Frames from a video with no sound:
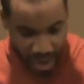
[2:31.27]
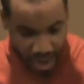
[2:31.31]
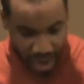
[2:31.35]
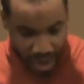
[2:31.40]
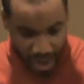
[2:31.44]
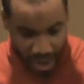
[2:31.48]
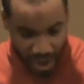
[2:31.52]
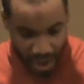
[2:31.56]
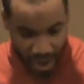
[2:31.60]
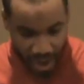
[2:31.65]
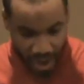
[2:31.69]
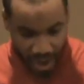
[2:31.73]

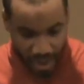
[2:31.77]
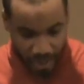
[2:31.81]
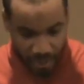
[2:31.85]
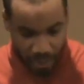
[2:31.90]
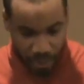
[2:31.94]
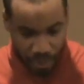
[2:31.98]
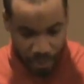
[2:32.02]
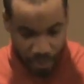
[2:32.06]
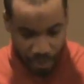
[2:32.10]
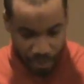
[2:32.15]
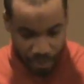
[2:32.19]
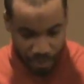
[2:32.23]

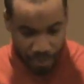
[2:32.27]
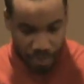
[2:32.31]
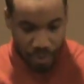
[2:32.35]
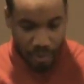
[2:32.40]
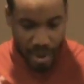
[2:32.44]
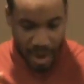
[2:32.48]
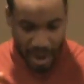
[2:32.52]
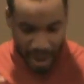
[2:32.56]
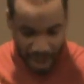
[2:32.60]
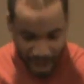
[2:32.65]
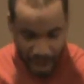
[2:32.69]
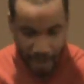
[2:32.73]
and
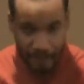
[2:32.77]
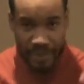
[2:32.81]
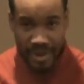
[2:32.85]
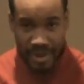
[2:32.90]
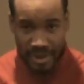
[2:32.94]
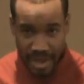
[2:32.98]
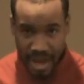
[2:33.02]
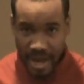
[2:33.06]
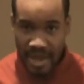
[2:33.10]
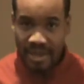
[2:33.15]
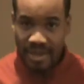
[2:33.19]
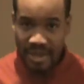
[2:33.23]

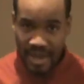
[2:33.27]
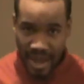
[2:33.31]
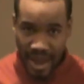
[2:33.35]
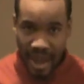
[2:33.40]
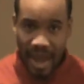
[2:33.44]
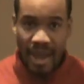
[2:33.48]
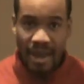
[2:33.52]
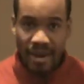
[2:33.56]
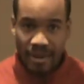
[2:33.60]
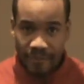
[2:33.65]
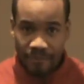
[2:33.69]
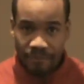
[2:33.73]
hopping like
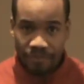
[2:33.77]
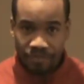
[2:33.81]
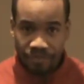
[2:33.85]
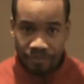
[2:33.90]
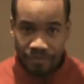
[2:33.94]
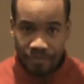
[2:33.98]
that.